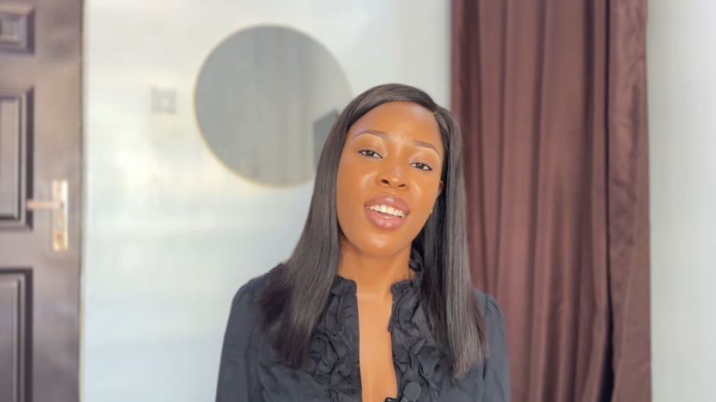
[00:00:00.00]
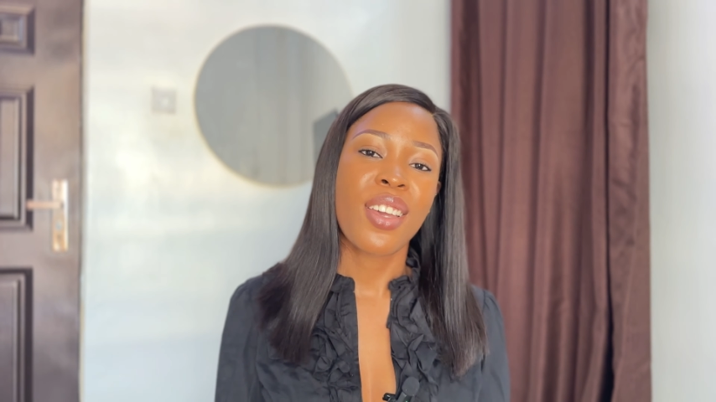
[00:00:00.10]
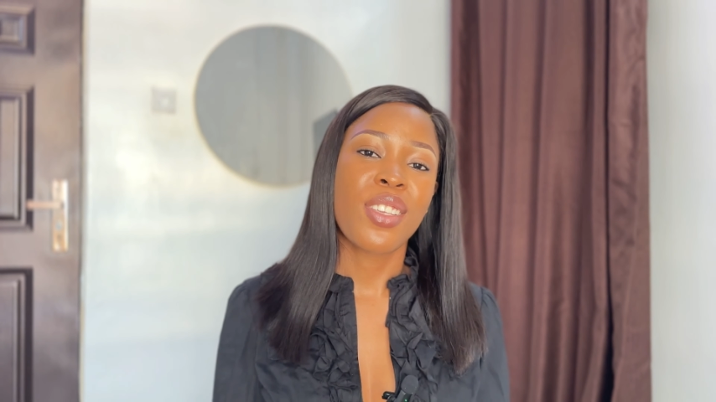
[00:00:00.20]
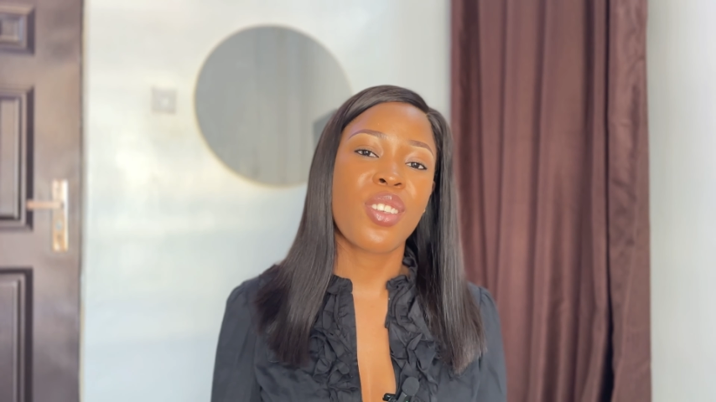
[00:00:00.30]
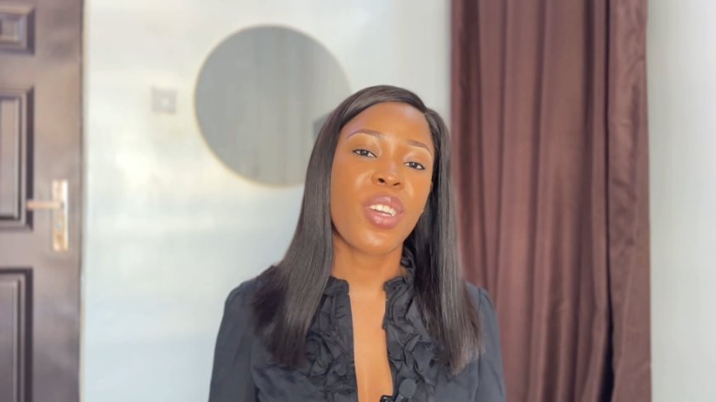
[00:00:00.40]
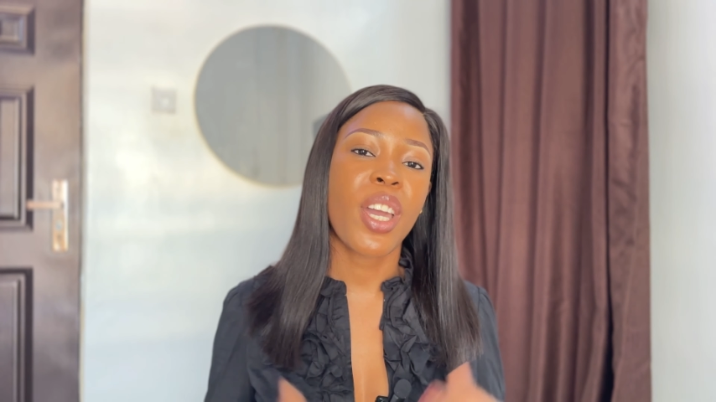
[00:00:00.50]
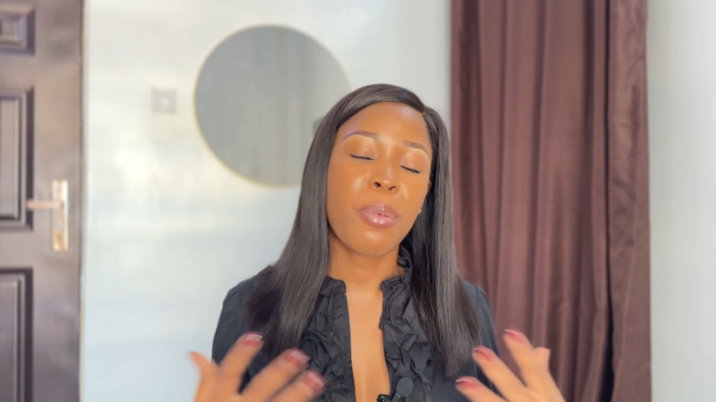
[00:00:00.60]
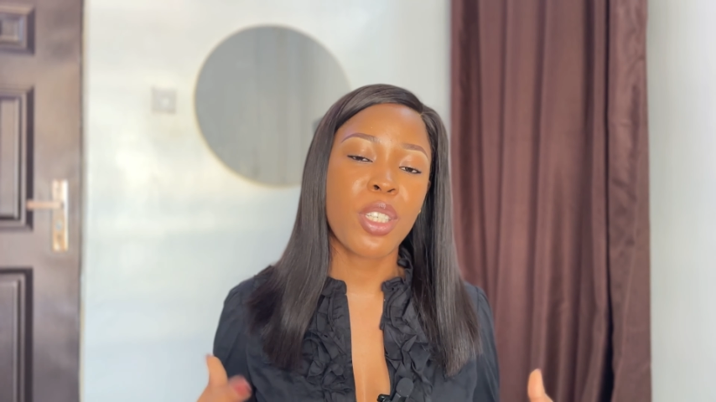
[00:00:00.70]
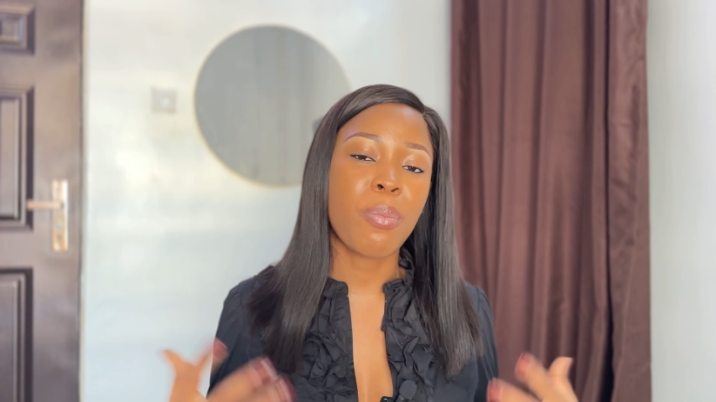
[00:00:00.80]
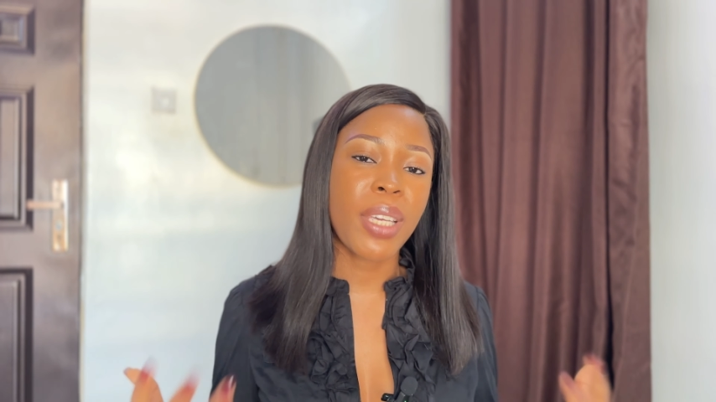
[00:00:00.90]
So it helps
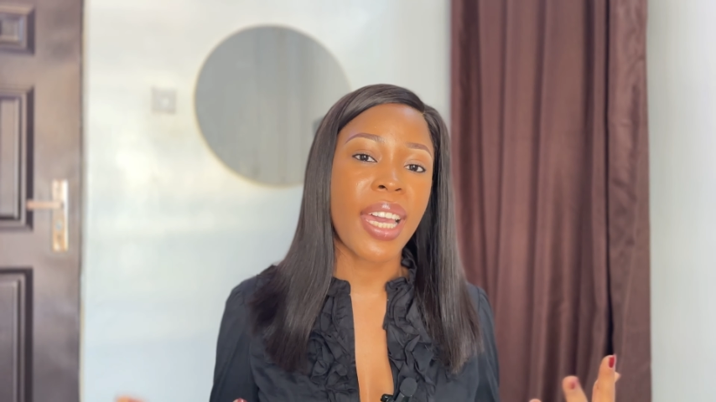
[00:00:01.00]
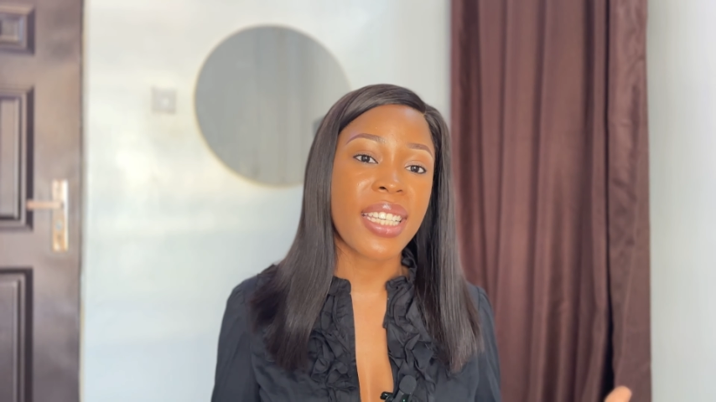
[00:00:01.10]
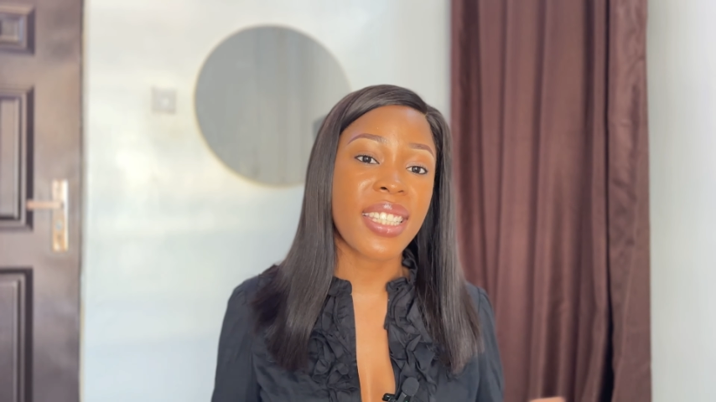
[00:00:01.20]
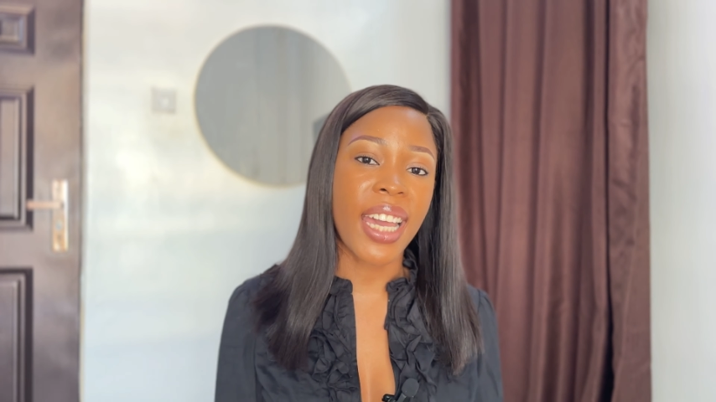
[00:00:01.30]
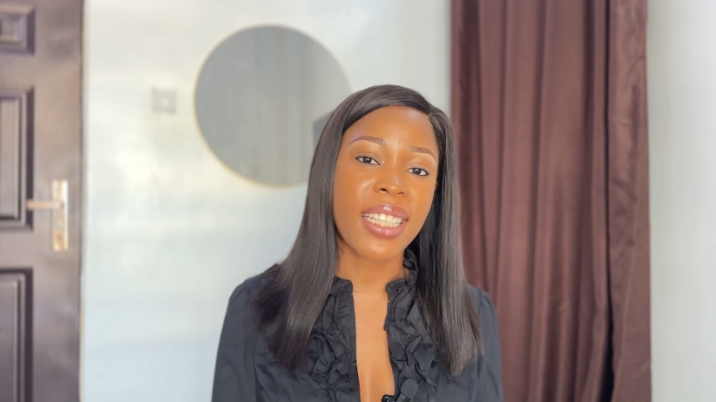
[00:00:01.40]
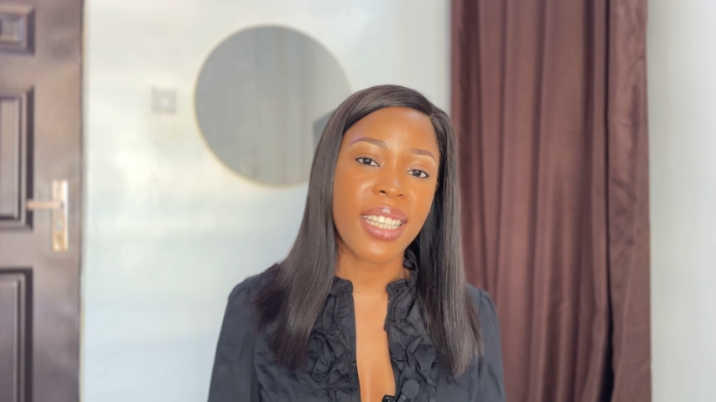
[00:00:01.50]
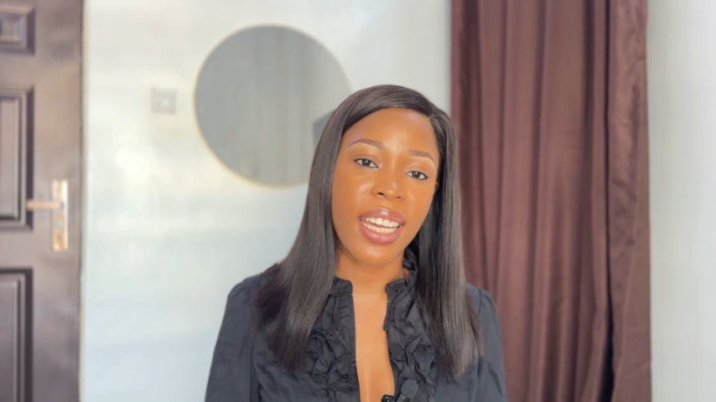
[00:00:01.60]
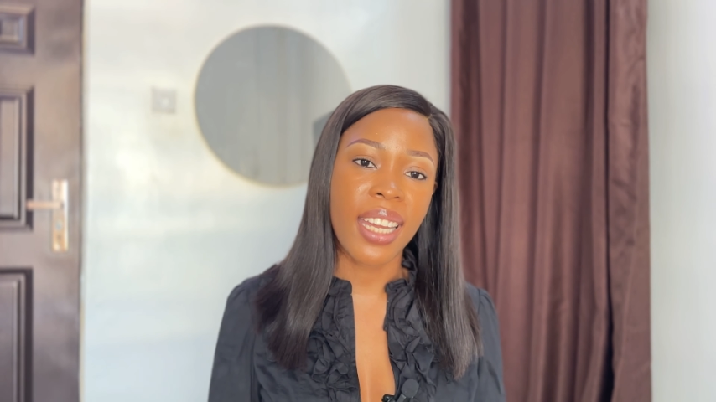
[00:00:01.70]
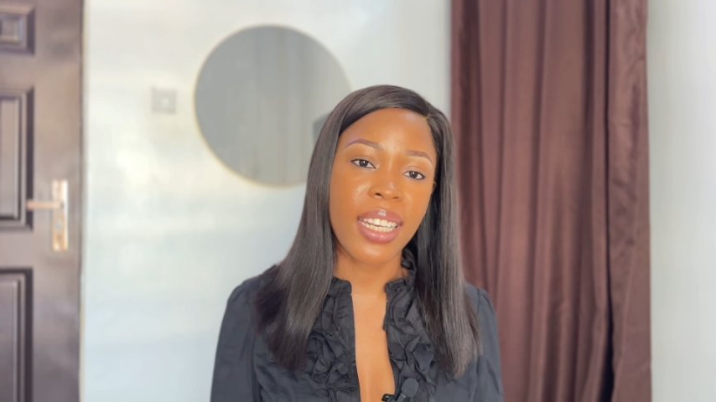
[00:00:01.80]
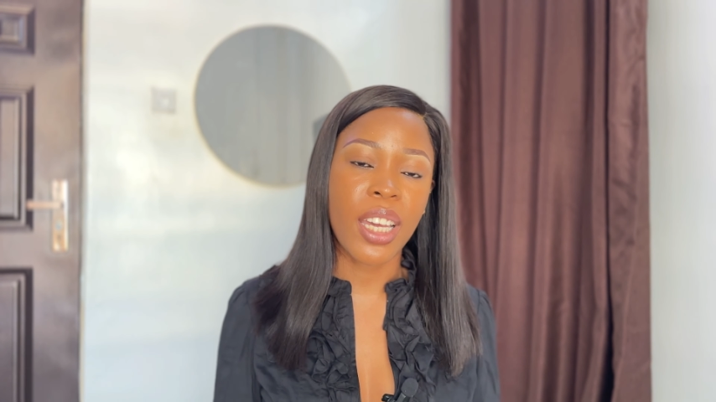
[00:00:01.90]
you be excited,
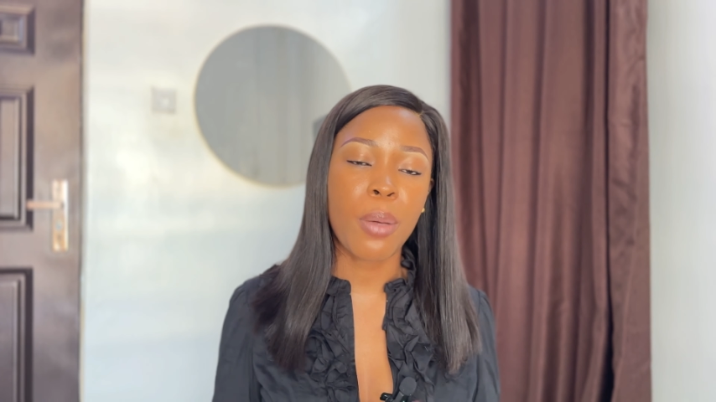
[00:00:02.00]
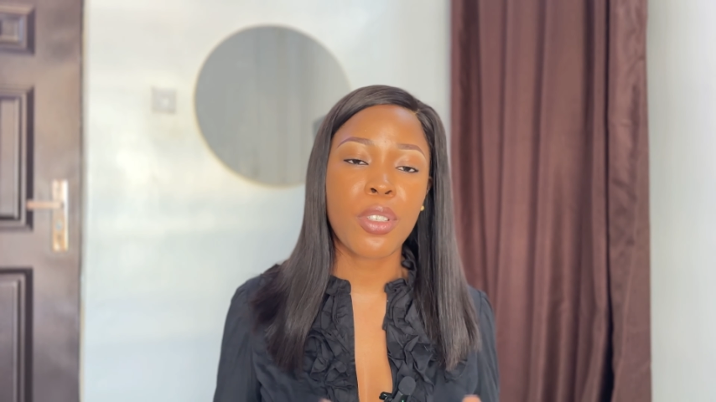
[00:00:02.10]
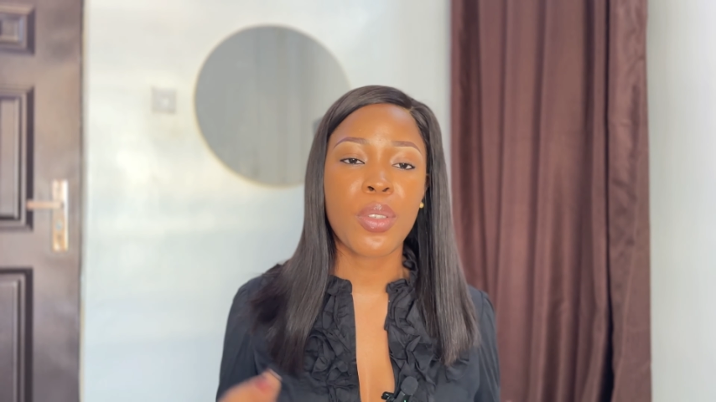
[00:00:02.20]
and it helps you